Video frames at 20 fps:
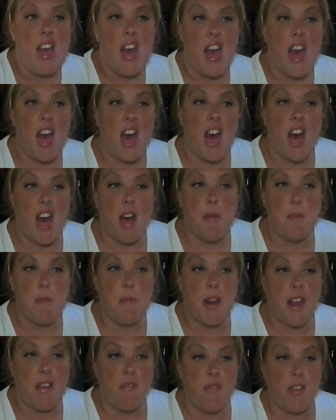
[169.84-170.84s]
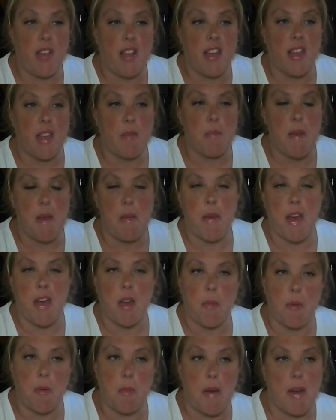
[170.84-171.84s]
uh, but I feel like maybe I
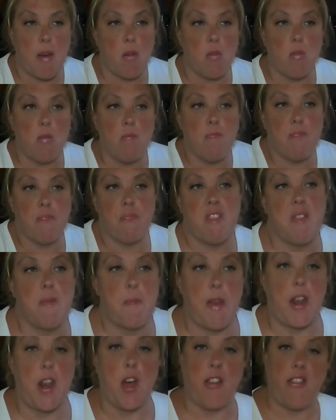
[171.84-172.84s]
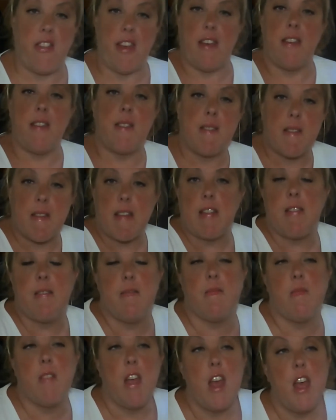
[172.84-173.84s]
could put my own spin on this and,
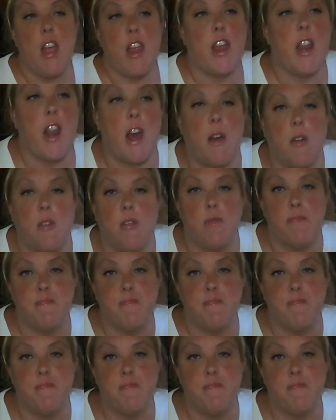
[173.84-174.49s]
you know,